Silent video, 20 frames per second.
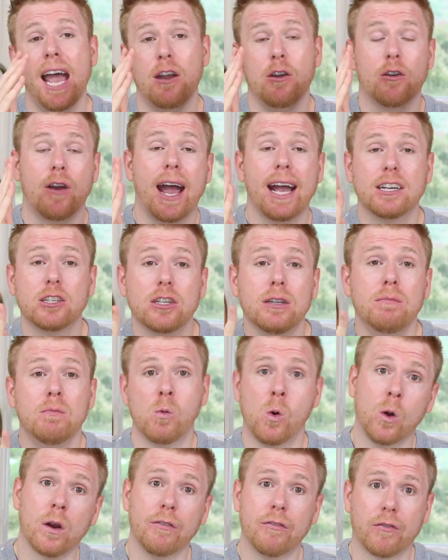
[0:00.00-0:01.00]
and you're actually
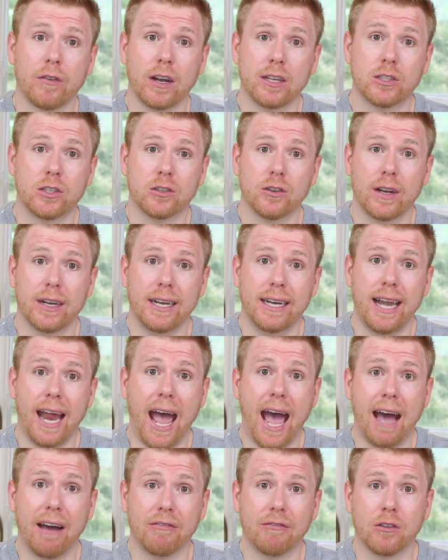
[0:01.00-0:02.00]
more frustrated
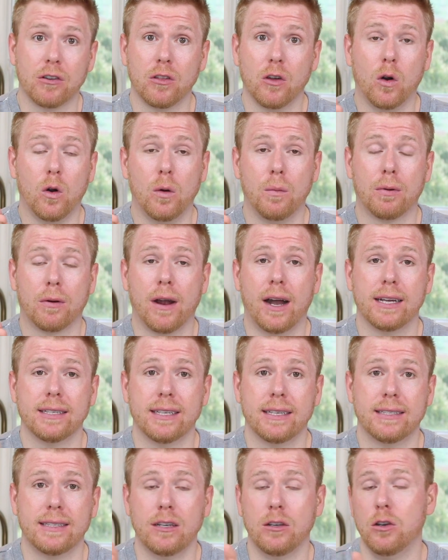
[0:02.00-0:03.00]
after the whole
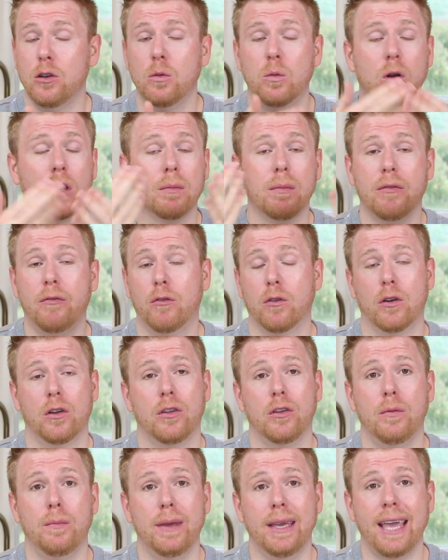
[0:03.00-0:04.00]
process than you were before
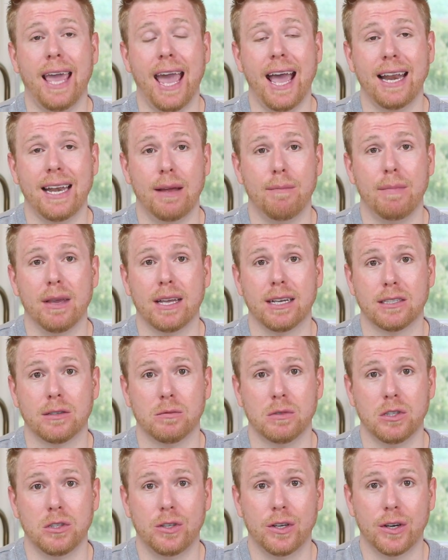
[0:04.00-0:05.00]
you began it because
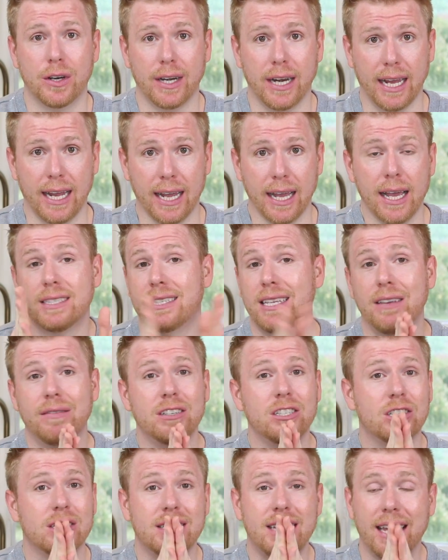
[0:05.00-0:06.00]
it was dirty.
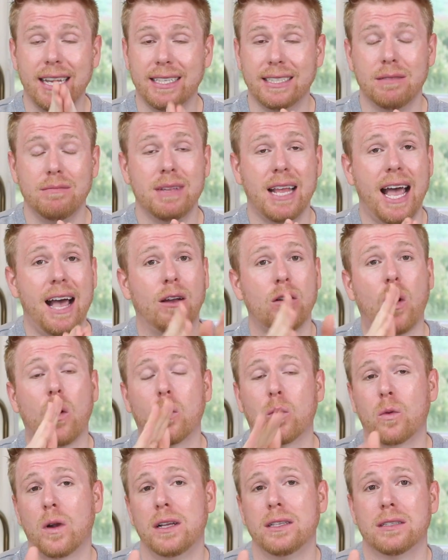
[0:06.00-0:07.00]
Steven just takes them down,
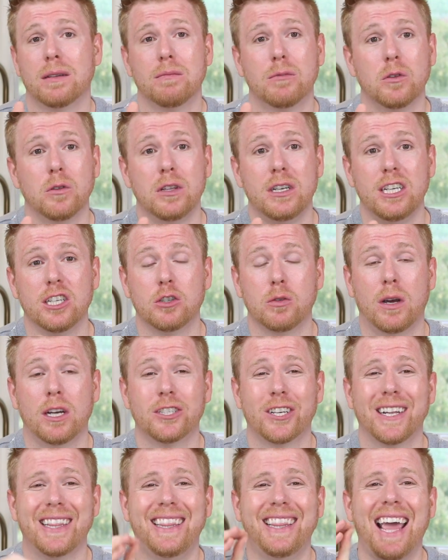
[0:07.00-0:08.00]
runs them through the
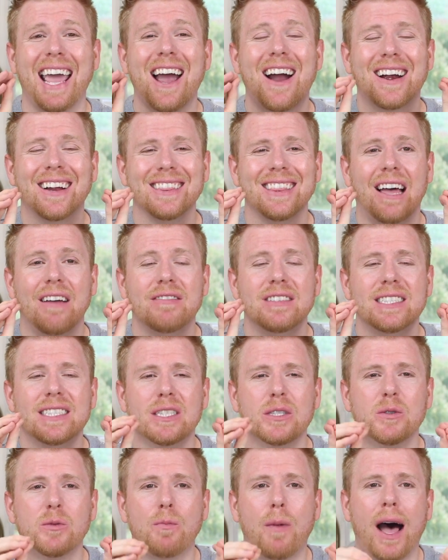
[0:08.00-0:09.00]
dishwasher. They are left
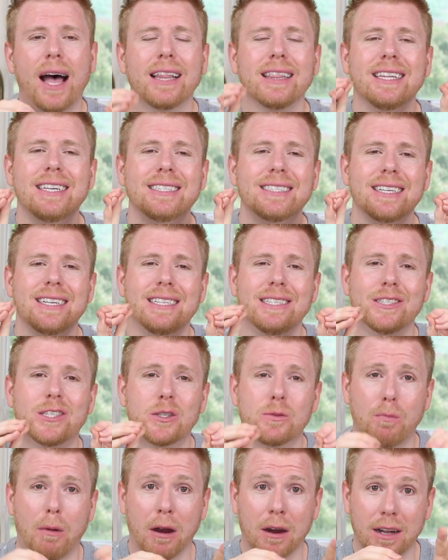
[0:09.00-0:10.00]
spotless and
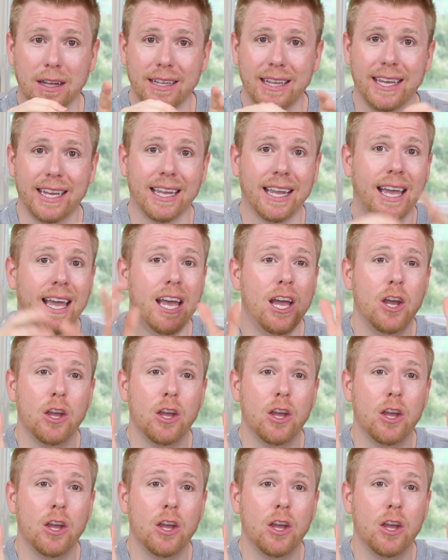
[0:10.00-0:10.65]
sparkling.